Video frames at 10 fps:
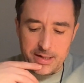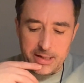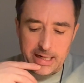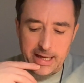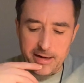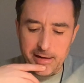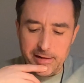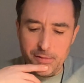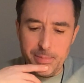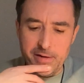and you're getting a
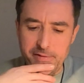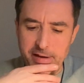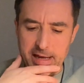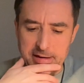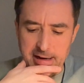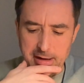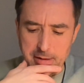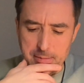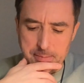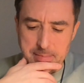little bit of headache
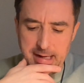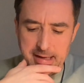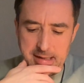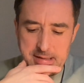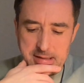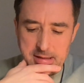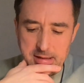by it.